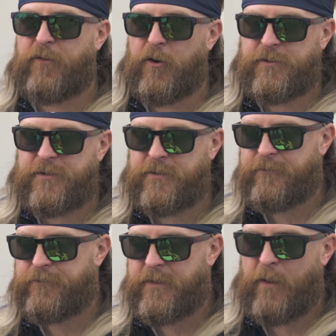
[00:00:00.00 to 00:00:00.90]

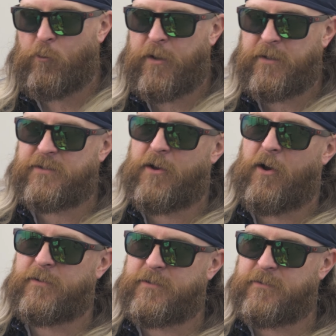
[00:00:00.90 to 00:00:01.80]
first, then we'll hit a
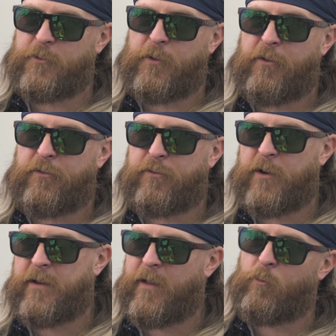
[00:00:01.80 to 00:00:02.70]
sauce, do another
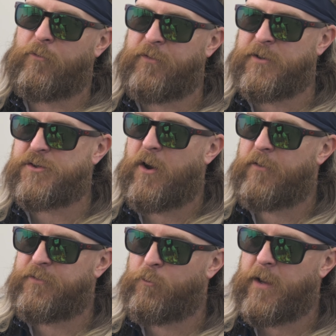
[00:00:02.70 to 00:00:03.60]
3, and then we'll finish
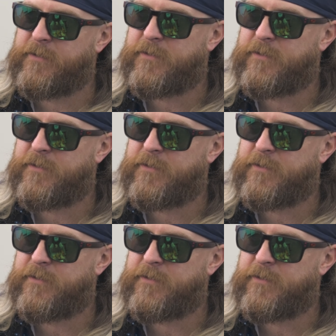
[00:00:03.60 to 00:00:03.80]
off the rest.